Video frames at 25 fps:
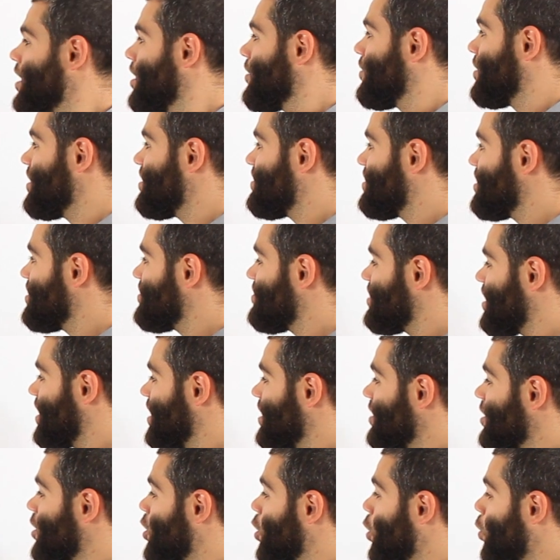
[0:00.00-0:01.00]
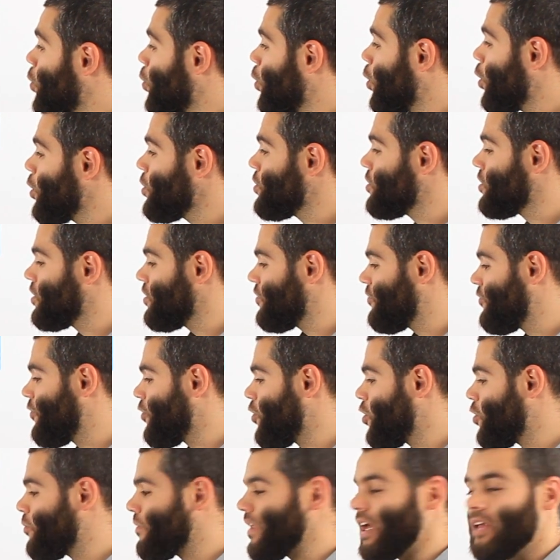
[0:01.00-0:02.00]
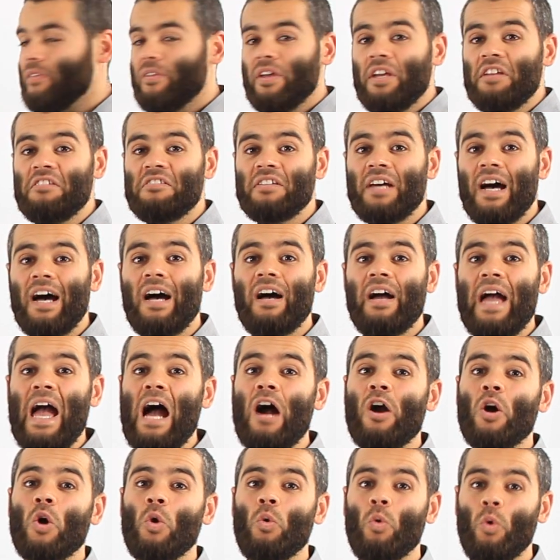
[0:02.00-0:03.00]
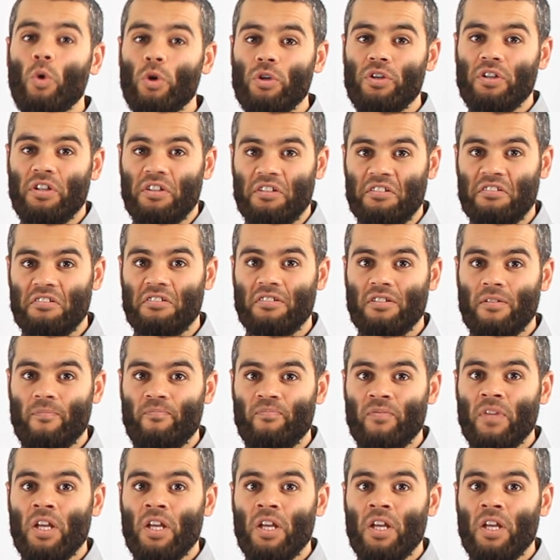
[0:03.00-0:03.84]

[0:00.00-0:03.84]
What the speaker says: This is in coordinate form. Now these are our coordinates,